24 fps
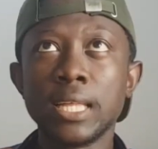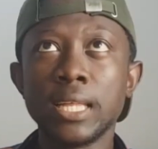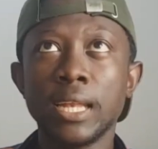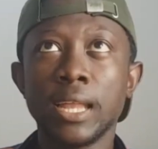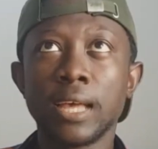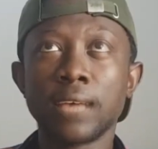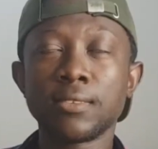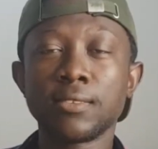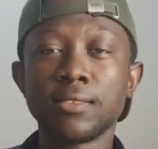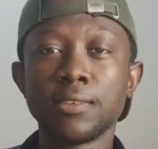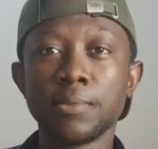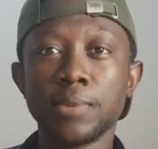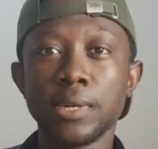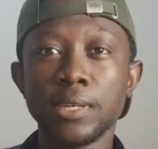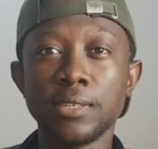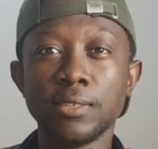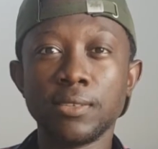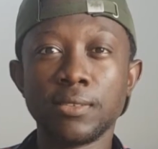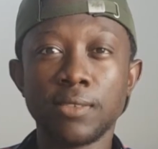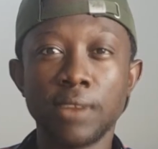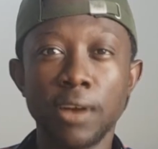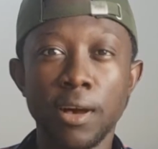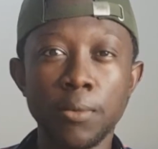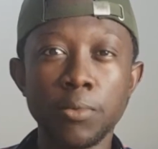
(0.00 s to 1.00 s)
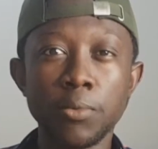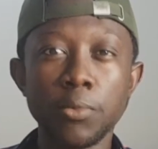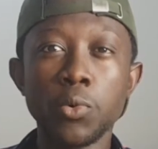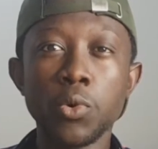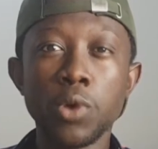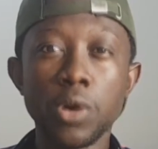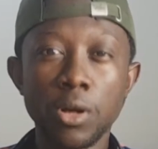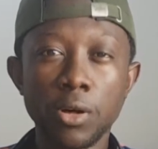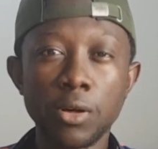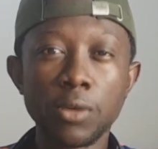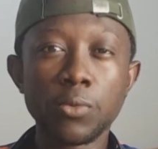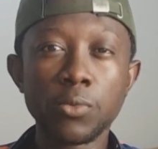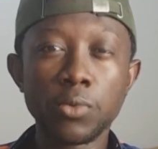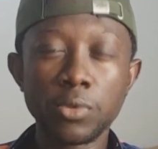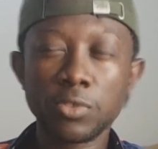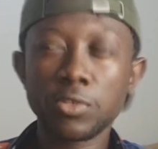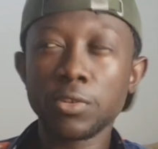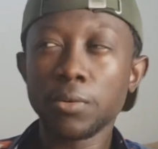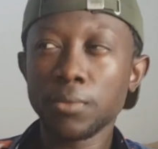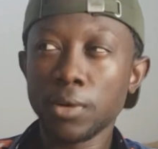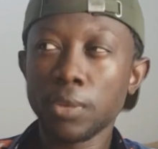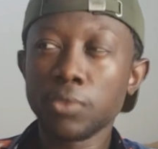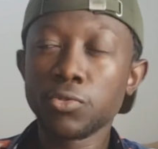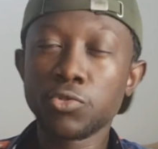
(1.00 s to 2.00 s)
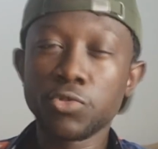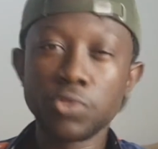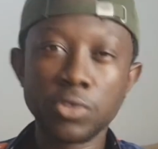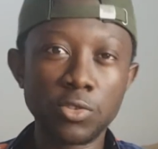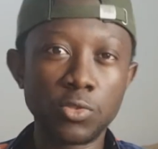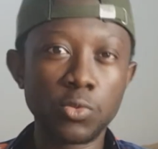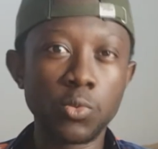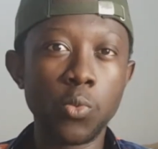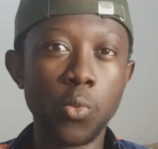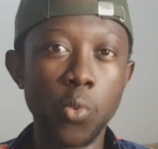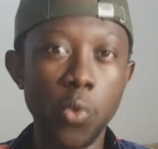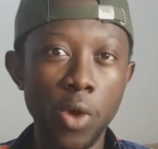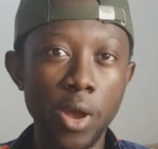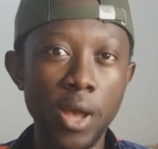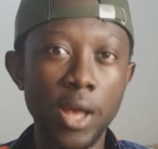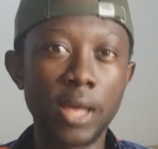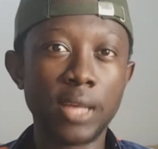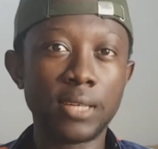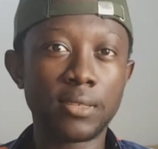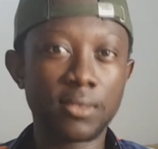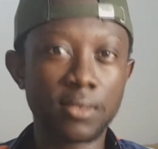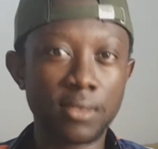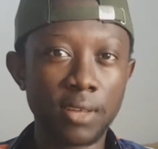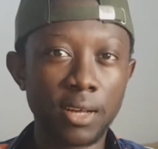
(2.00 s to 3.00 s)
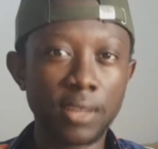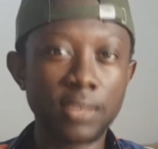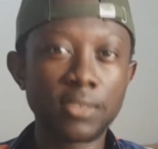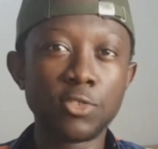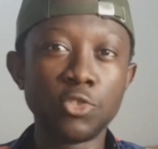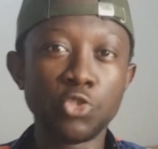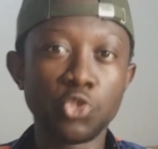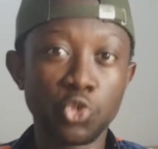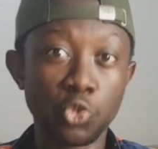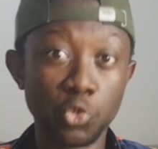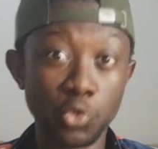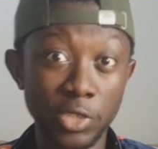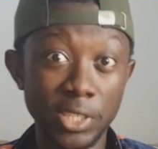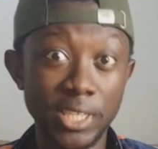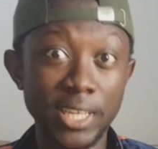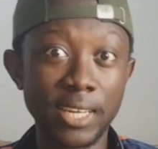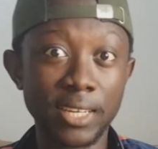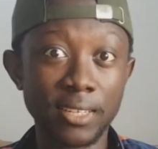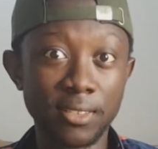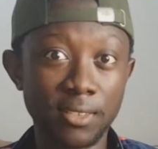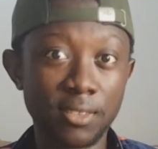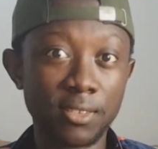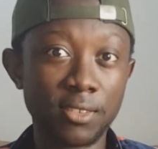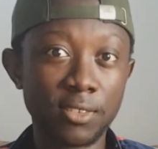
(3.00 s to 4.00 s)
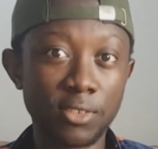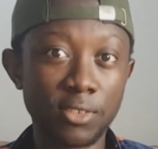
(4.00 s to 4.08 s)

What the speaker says: Last year, by this time, some countries were starting to get,